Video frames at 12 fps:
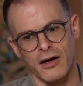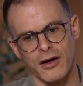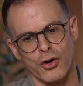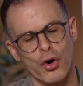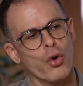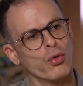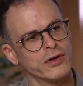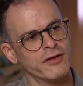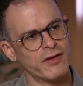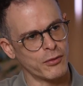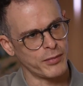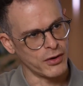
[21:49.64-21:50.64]

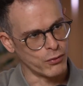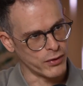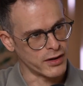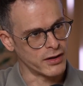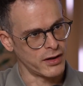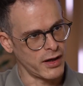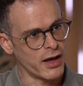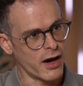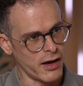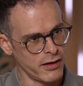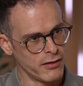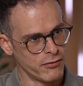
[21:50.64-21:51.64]
co-developing with an
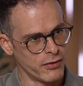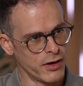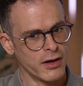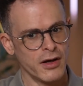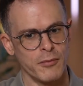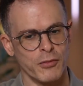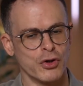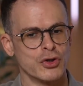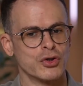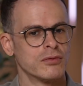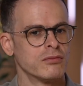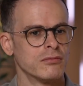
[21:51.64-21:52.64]
AI, right?
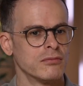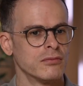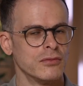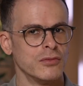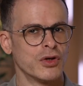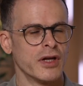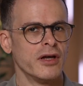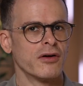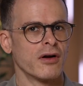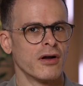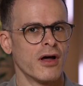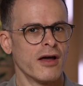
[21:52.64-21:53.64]
Because you can hear a
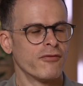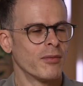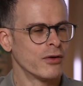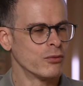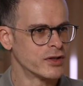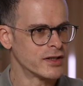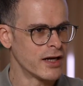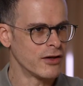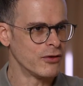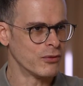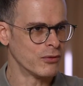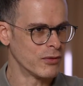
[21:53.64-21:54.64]
lot, everybody would tell
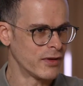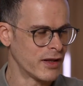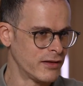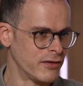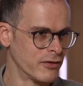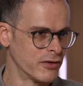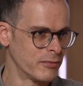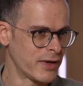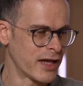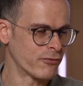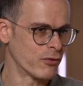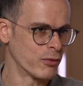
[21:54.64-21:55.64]
you that their
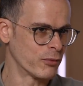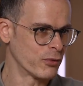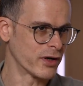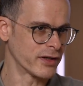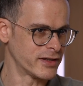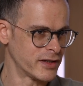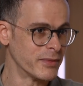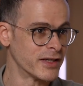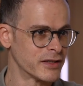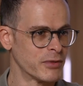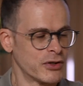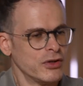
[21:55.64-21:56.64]
platform or product is the
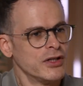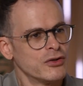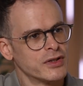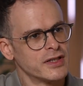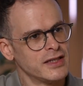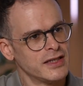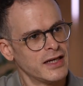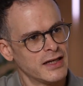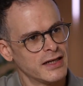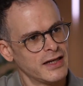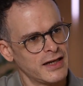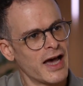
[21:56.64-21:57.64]
best, but you need to see
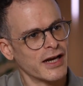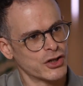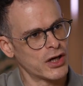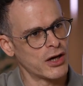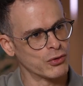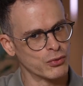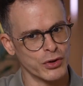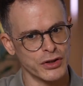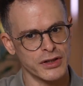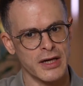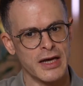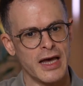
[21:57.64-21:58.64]
in action how it
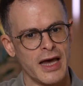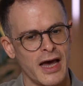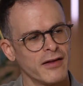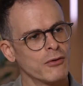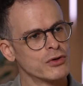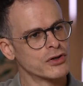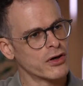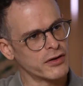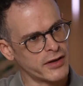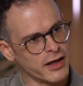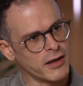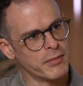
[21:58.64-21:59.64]
works. And then we started
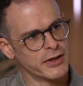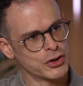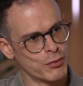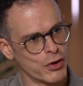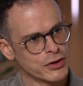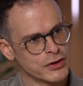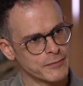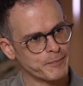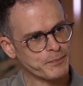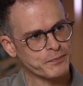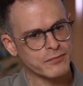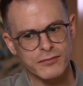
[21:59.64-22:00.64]
taking benchmarks
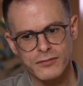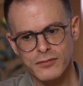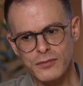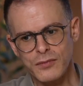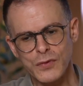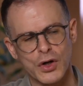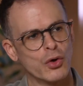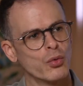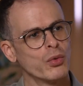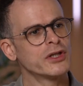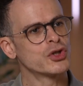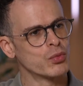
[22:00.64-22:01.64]
on which